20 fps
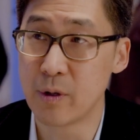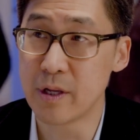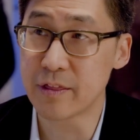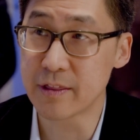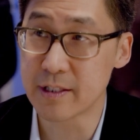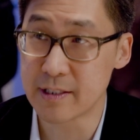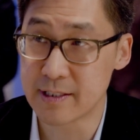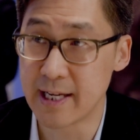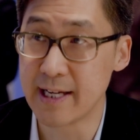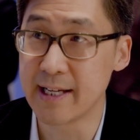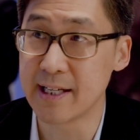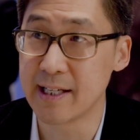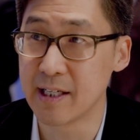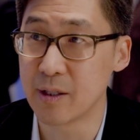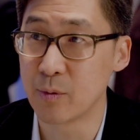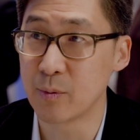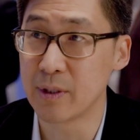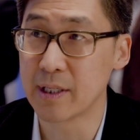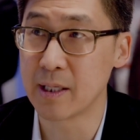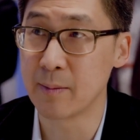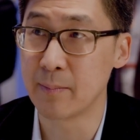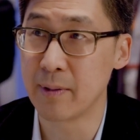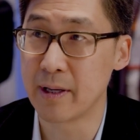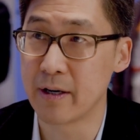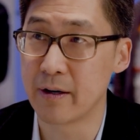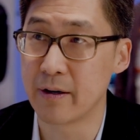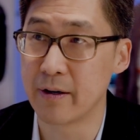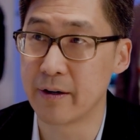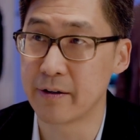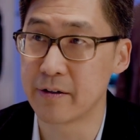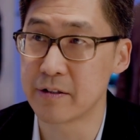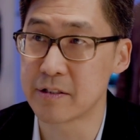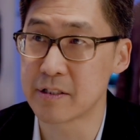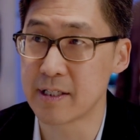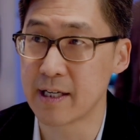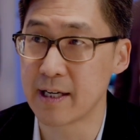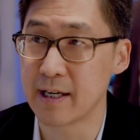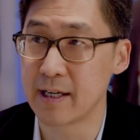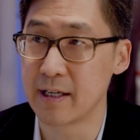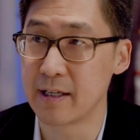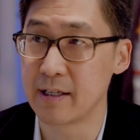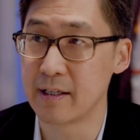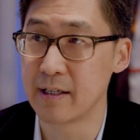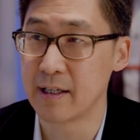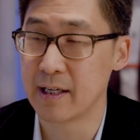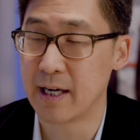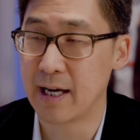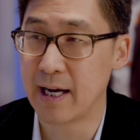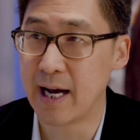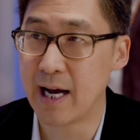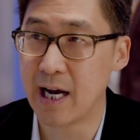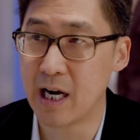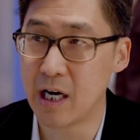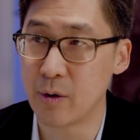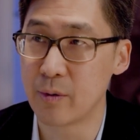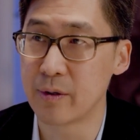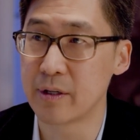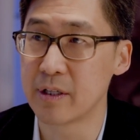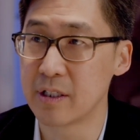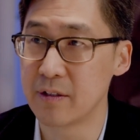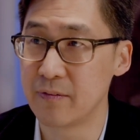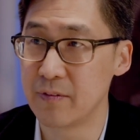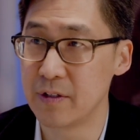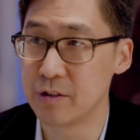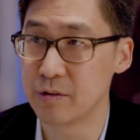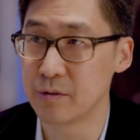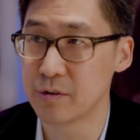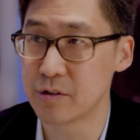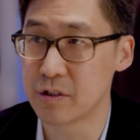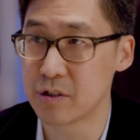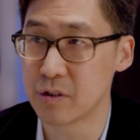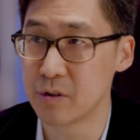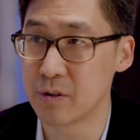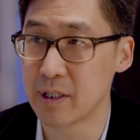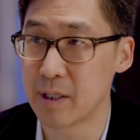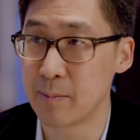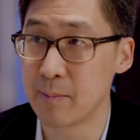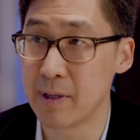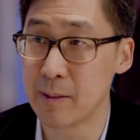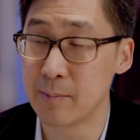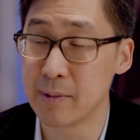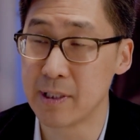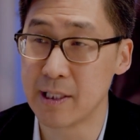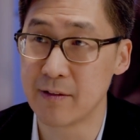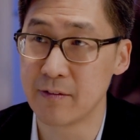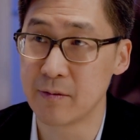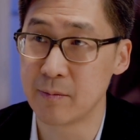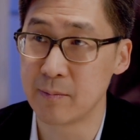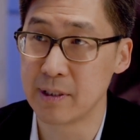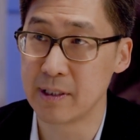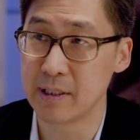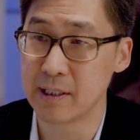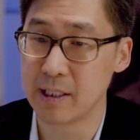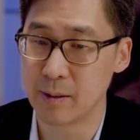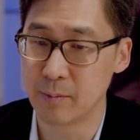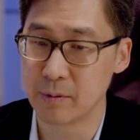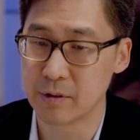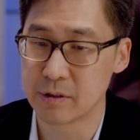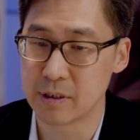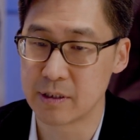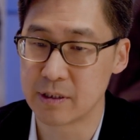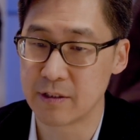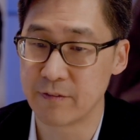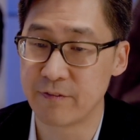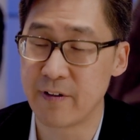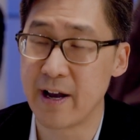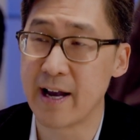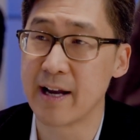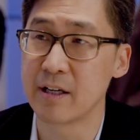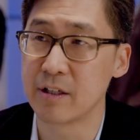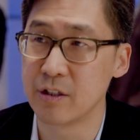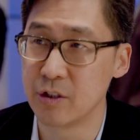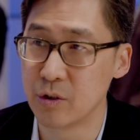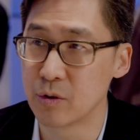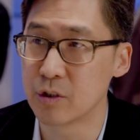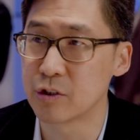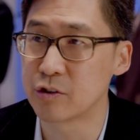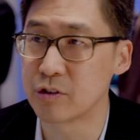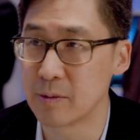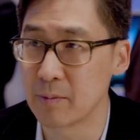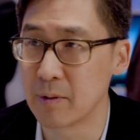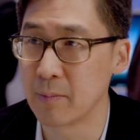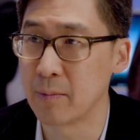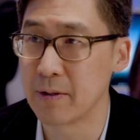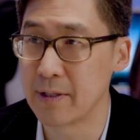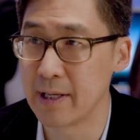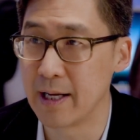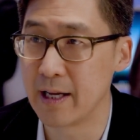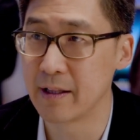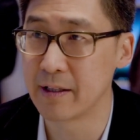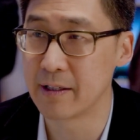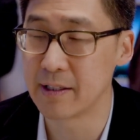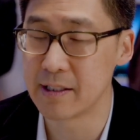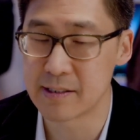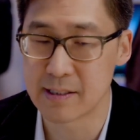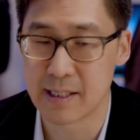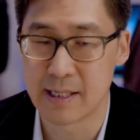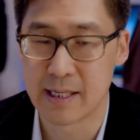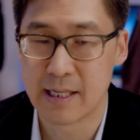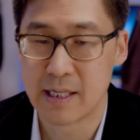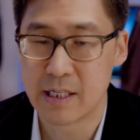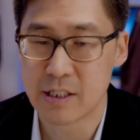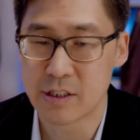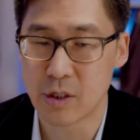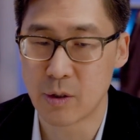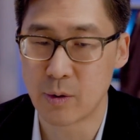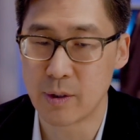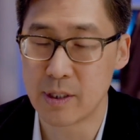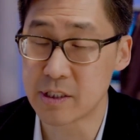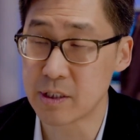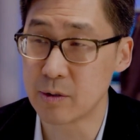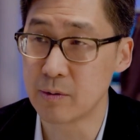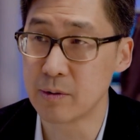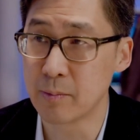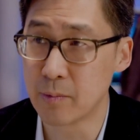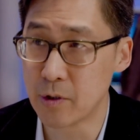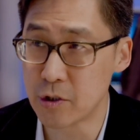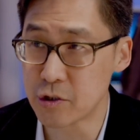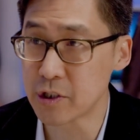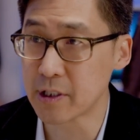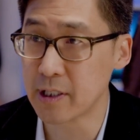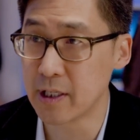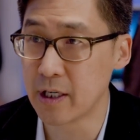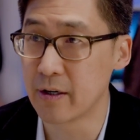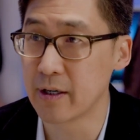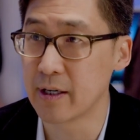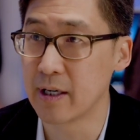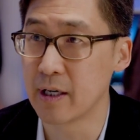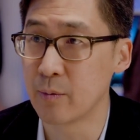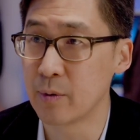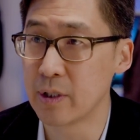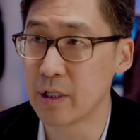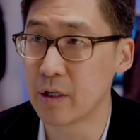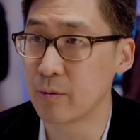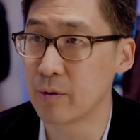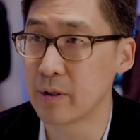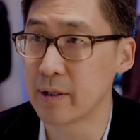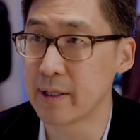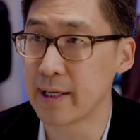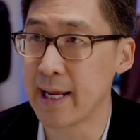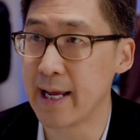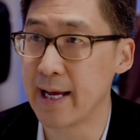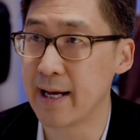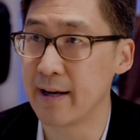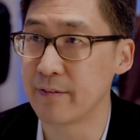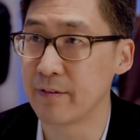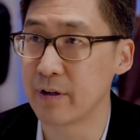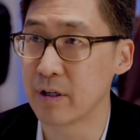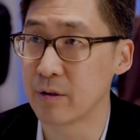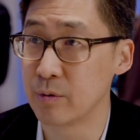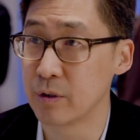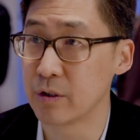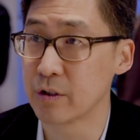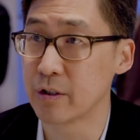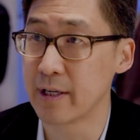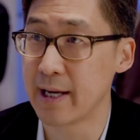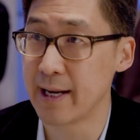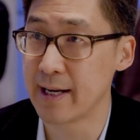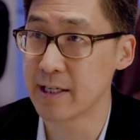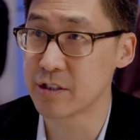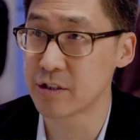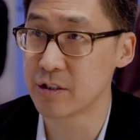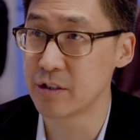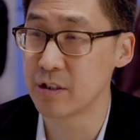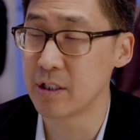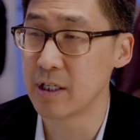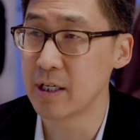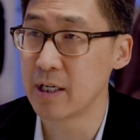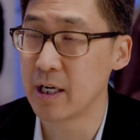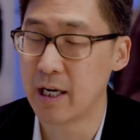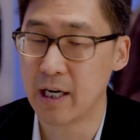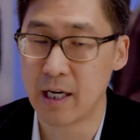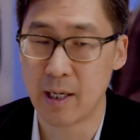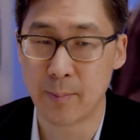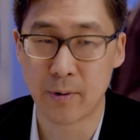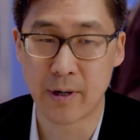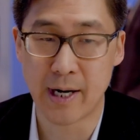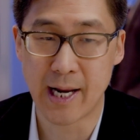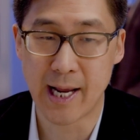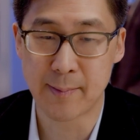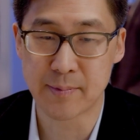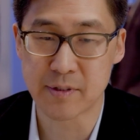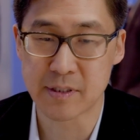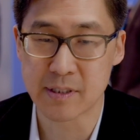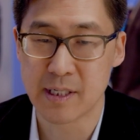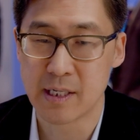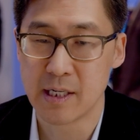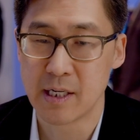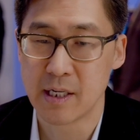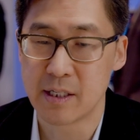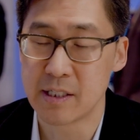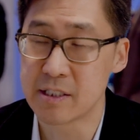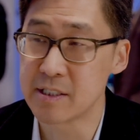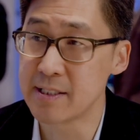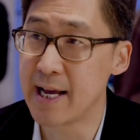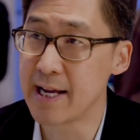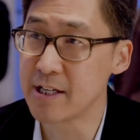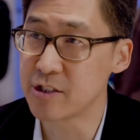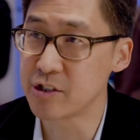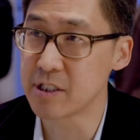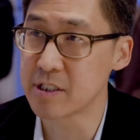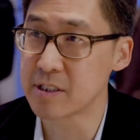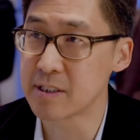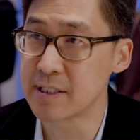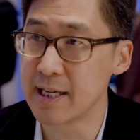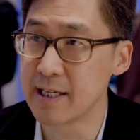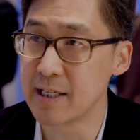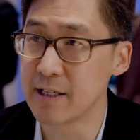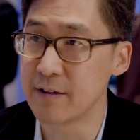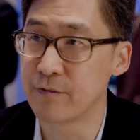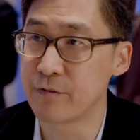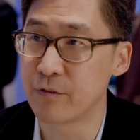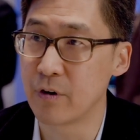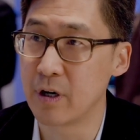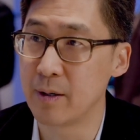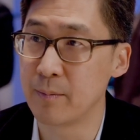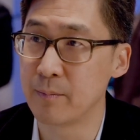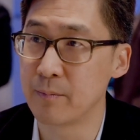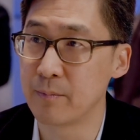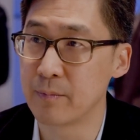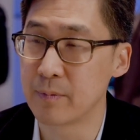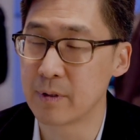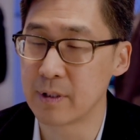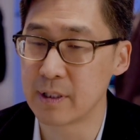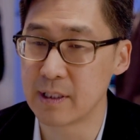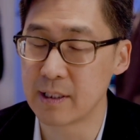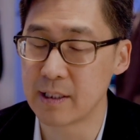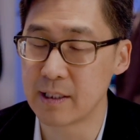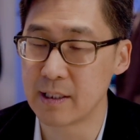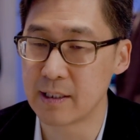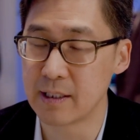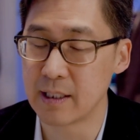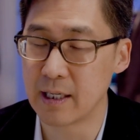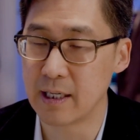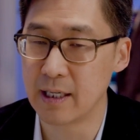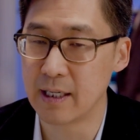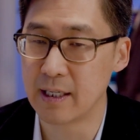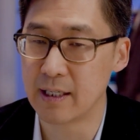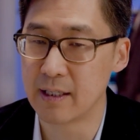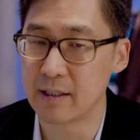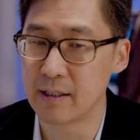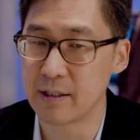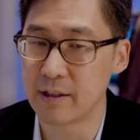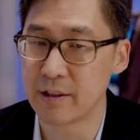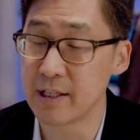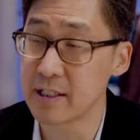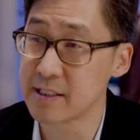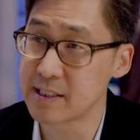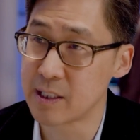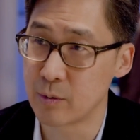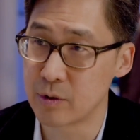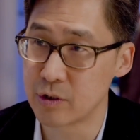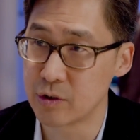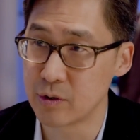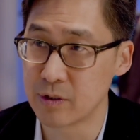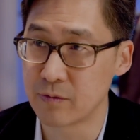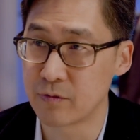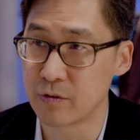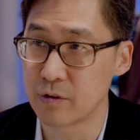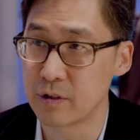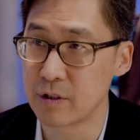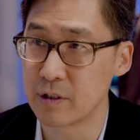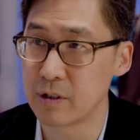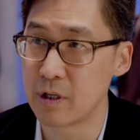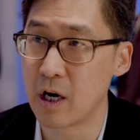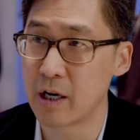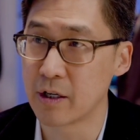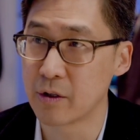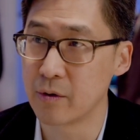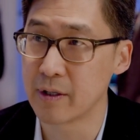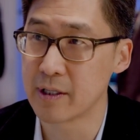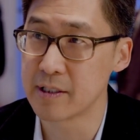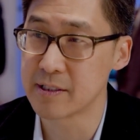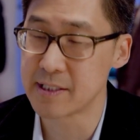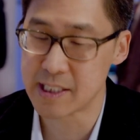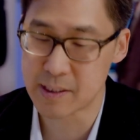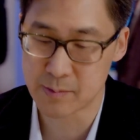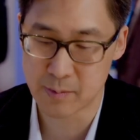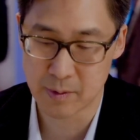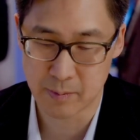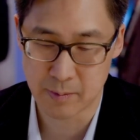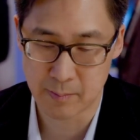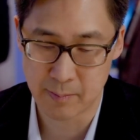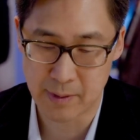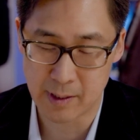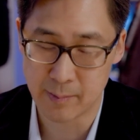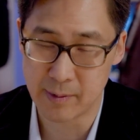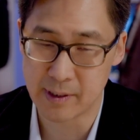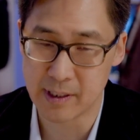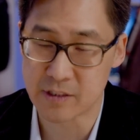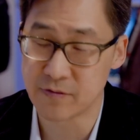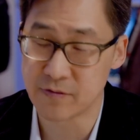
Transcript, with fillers: with the data we can better understand how an individual is doing and maybe even be able to define newer treatment modalities. So it's an emerging area. We don't really have a real good answer. Uh, perhaps it's not just data from the uh, things that we're doing for the ongoing assessment, but maybe